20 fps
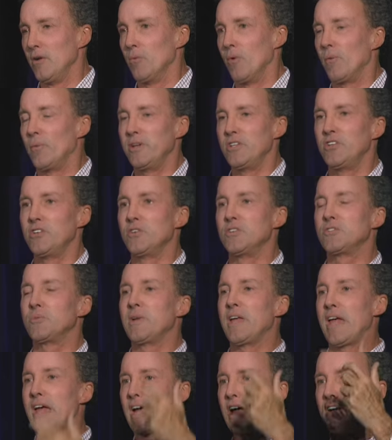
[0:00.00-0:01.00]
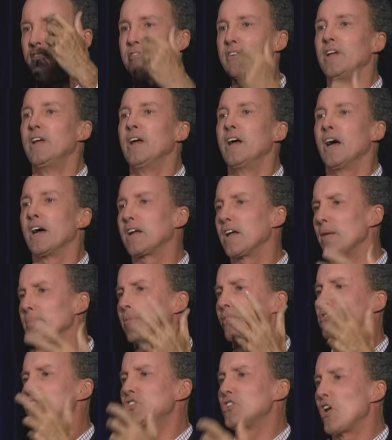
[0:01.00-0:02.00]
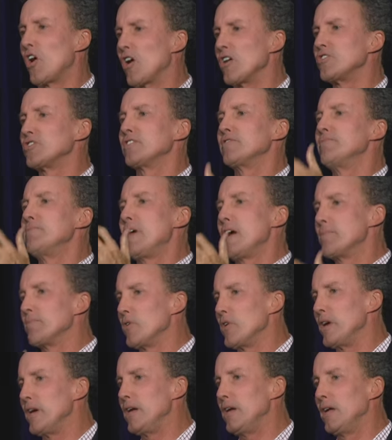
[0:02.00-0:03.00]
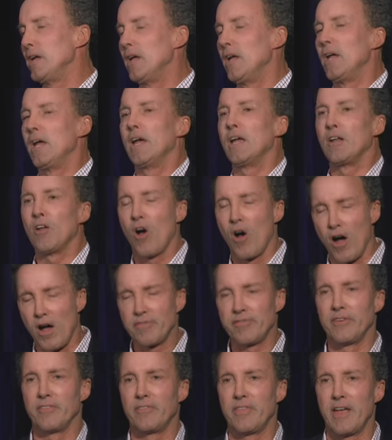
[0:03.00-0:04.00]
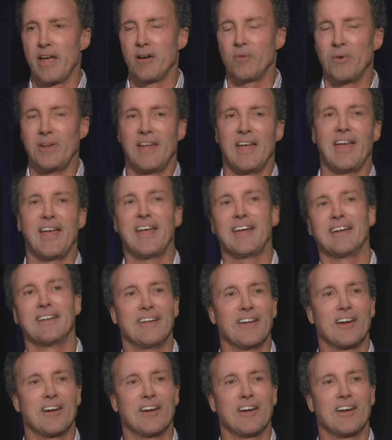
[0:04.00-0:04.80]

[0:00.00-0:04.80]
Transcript: What we do is we have a couple shards of memory, and off of that we hang a